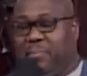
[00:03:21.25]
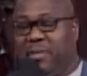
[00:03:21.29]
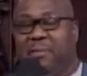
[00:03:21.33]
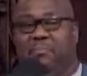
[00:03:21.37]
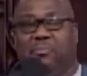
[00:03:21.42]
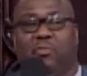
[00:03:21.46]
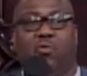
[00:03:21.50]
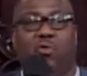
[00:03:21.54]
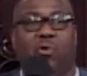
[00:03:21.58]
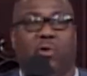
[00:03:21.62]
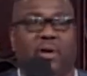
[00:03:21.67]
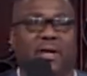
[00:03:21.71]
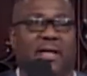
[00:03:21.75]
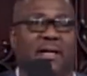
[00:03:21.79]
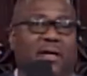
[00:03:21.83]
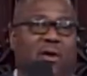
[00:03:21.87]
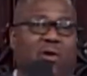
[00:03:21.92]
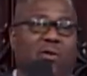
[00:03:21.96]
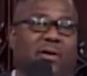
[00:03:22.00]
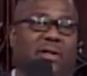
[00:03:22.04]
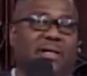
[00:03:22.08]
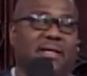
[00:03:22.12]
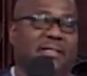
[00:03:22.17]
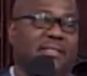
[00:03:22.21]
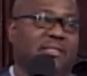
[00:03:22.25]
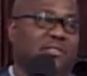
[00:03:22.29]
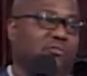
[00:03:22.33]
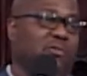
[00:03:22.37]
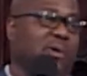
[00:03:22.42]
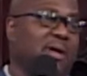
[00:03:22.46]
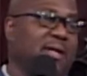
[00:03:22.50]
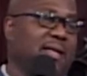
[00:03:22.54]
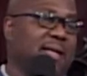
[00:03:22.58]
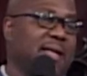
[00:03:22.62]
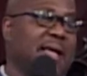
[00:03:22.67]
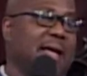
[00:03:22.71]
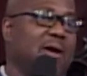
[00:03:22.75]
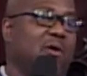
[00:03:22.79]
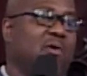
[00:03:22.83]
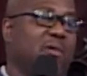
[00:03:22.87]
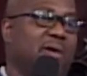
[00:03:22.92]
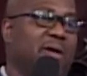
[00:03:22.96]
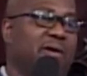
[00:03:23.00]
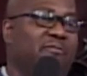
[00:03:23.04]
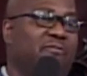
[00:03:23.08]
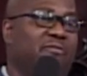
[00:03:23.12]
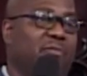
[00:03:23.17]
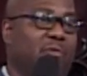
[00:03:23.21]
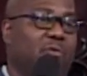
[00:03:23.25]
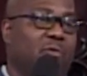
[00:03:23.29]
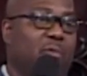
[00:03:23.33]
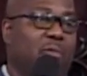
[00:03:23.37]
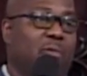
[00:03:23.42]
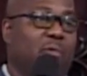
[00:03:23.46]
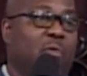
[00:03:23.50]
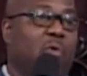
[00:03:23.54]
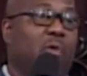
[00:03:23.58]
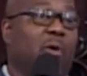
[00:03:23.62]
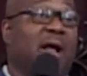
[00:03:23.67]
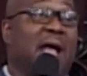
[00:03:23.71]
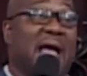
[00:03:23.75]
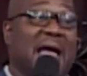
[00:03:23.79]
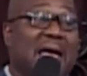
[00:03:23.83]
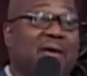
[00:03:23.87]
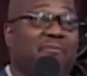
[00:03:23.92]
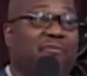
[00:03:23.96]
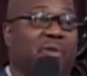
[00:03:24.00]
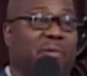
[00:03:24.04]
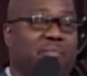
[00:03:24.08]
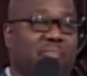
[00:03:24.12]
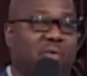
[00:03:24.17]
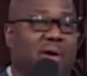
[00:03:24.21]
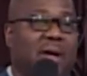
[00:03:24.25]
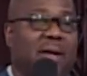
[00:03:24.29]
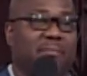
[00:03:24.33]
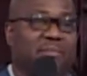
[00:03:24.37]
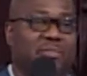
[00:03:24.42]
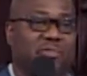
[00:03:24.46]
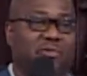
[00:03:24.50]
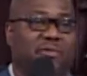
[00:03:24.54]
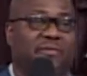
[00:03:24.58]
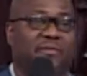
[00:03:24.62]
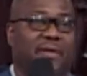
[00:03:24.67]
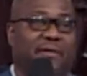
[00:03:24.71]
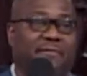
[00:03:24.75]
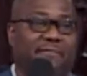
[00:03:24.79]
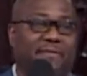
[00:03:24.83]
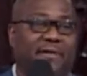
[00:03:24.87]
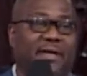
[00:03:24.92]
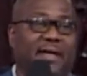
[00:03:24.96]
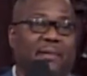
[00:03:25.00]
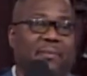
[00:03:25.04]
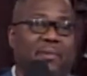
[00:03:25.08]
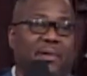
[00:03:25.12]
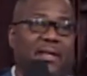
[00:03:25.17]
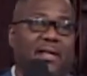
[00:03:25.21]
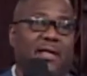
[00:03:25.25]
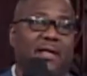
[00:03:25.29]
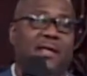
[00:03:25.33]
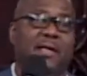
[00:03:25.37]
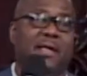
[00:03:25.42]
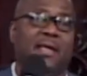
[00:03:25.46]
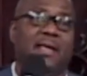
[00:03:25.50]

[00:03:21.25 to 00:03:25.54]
people who are in the audience right now who are having problems with their family,